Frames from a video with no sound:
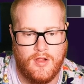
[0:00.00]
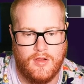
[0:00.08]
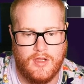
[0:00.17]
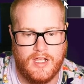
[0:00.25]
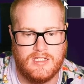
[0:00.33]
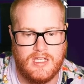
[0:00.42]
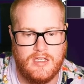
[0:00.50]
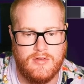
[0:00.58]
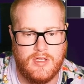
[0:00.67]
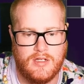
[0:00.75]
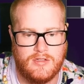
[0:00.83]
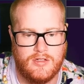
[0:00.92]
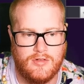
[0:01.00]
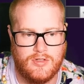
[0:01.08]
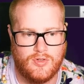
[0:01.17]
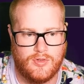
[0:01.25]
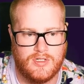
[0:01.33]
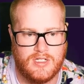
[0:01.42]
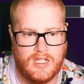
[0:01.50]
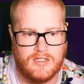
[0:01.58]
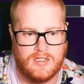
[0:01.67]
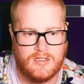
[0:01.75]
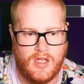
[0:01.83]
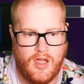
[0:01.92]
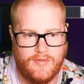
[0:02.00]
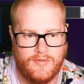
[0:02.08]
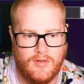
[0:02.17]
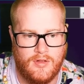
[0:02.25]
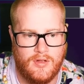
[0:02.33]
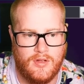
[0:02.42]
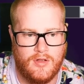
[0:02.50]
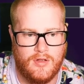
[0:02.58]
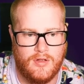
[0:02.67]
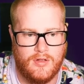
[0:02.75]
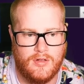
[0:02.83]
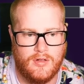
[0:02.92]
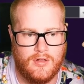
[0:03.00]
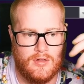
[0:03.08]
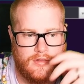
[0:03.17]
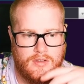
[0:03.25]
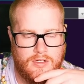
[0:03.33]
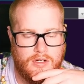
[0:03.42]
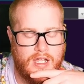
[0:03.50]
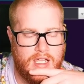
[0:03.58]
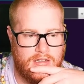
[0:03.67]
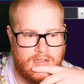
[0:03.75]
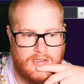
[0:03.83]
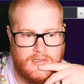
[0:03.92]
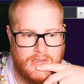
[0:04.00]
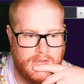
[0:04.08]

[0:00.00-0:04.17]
like, say you get 2 Swords Dances off, you're hidden.